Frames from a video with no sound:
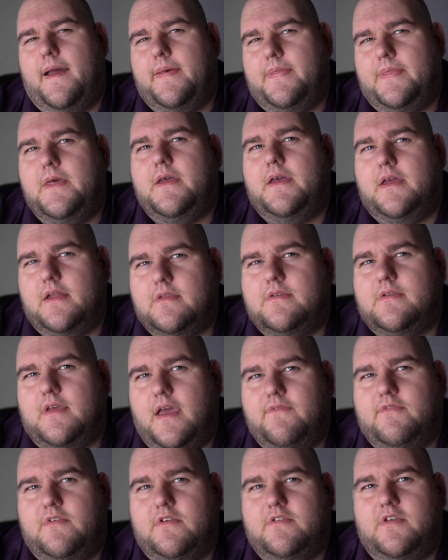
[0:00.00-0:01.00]
I think it's
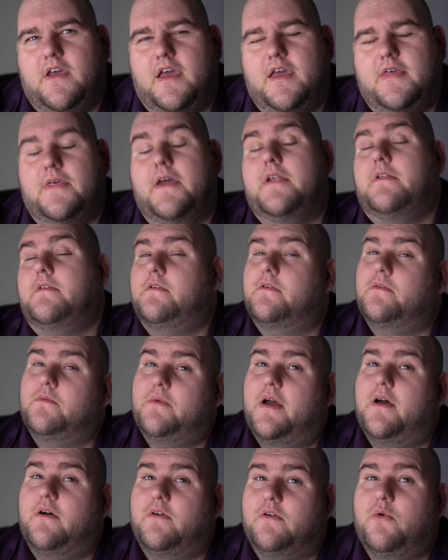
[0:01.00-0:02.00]
safe to say that,
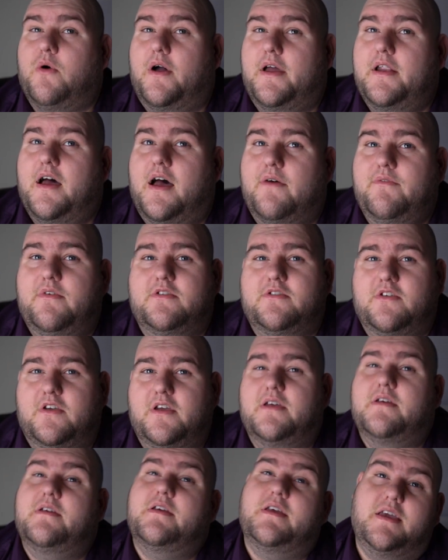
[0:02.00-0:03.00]
well, quite
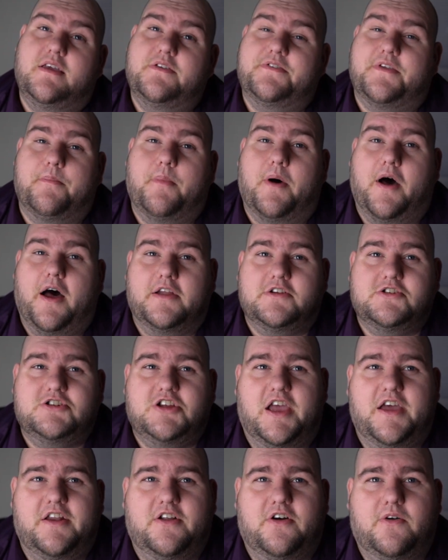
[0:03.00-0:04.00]
obviously, he's a bot
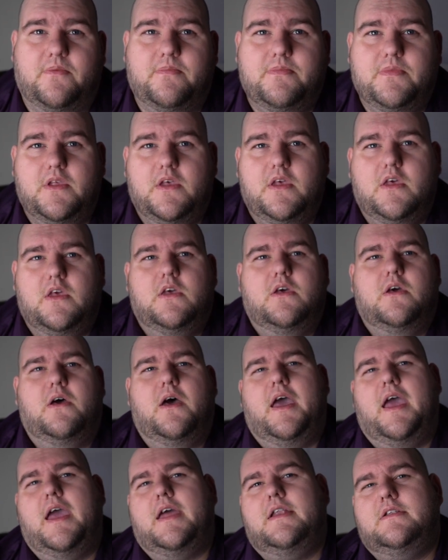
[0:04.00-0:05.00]
channel.
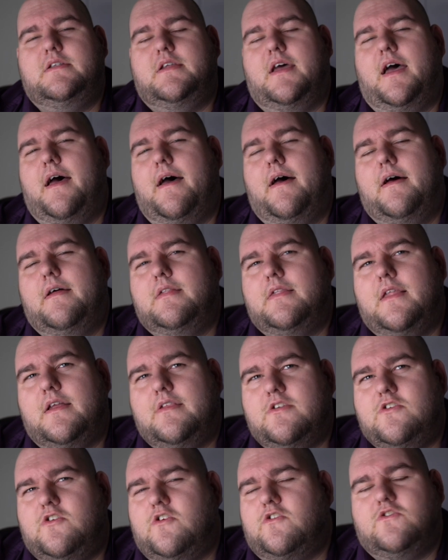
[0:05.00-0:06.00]
And uh,
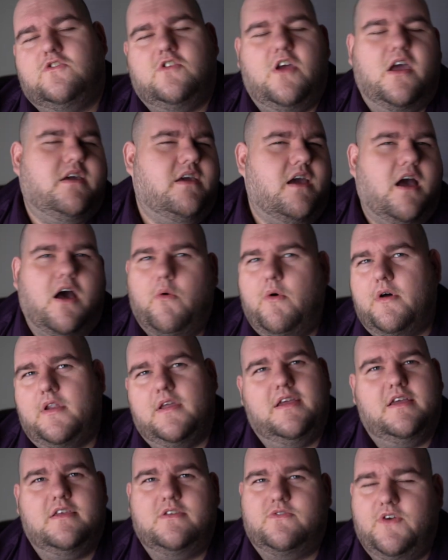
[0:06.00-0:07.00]
let's just check out one
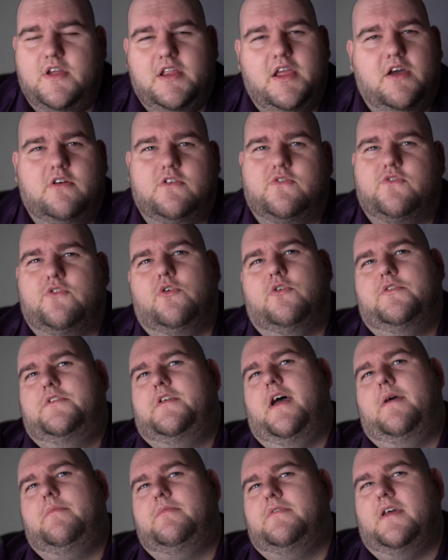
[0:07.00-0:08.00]
of his videos for old
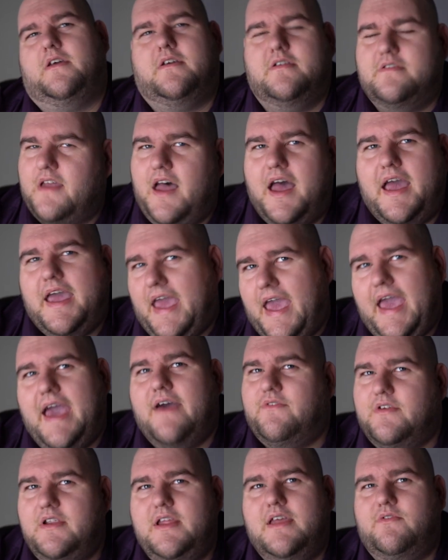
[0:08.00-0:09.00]
time's sake, because I
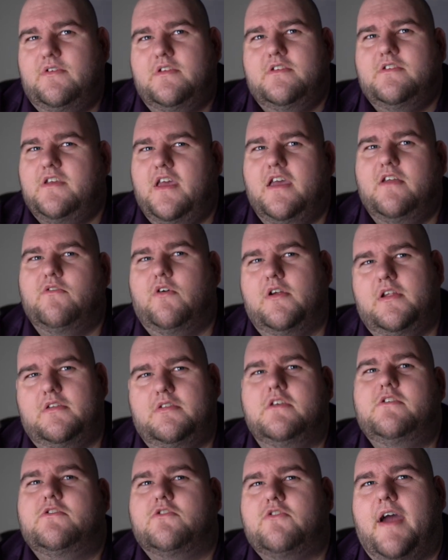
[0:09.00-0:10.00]
haven't even seen one
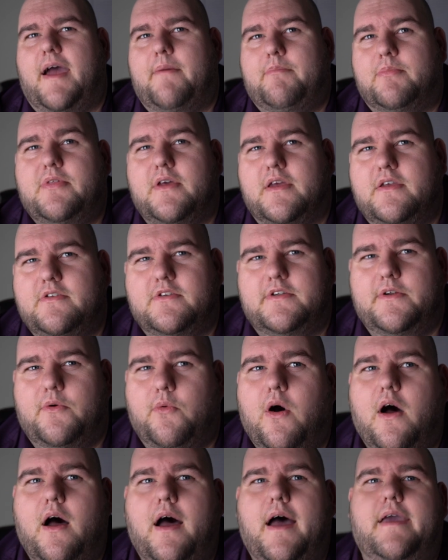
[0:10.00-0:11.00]
of these crap things in a
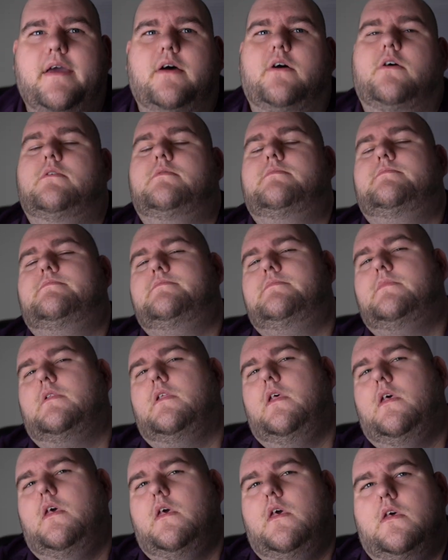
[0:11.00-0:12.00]
while.
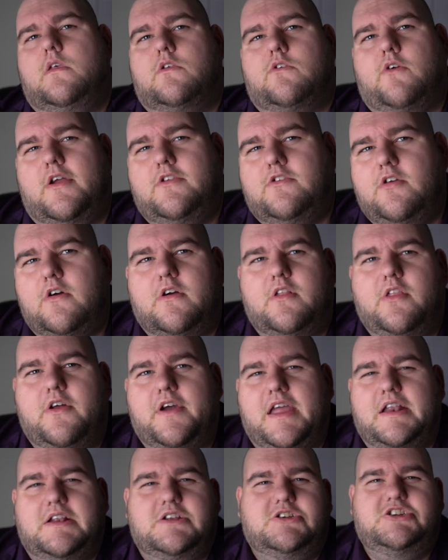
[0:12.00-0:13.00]
So I took a
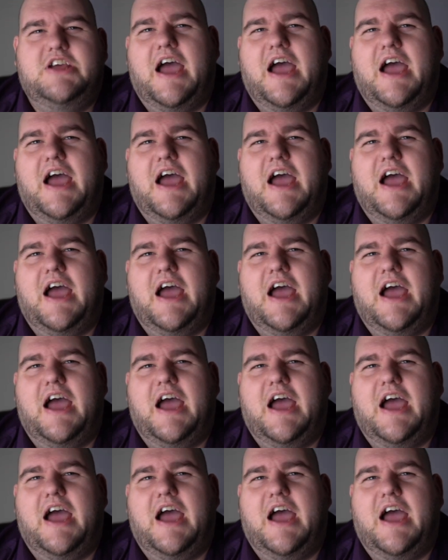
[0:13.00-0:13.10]
look at